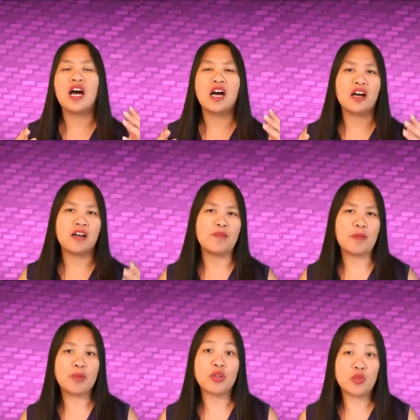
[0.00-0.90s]
uh, a
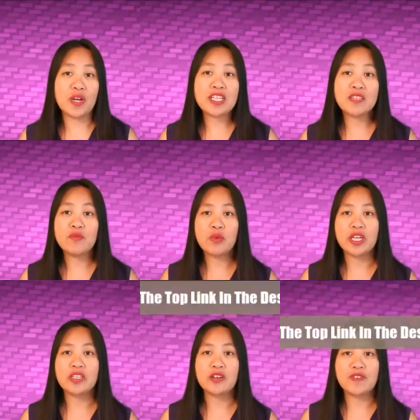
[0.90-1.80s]
progressive
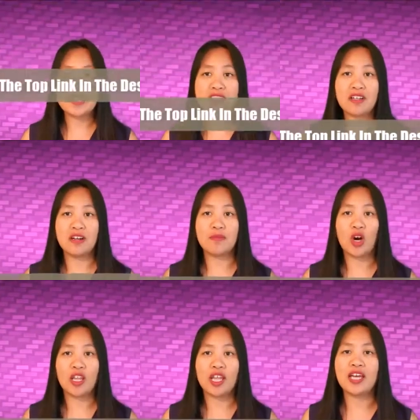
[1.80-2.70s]
way of income
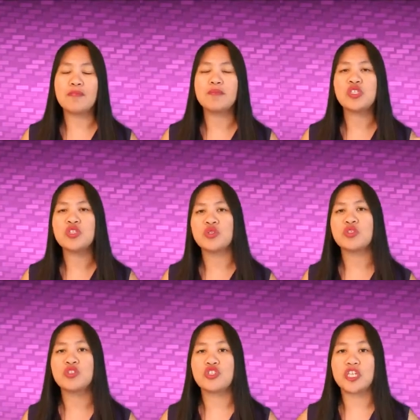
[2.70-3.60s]
online, be sure
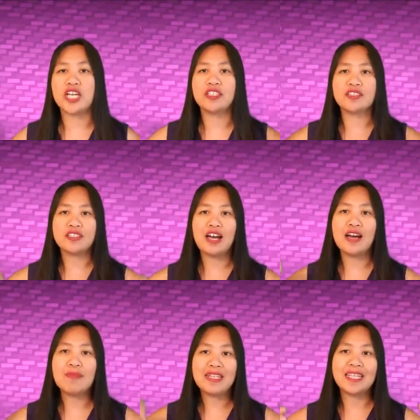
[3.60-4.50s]
to check the
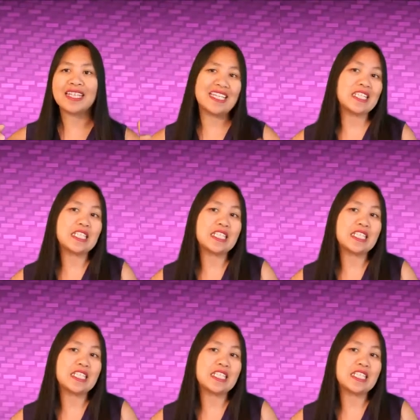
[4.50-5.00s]
top link in the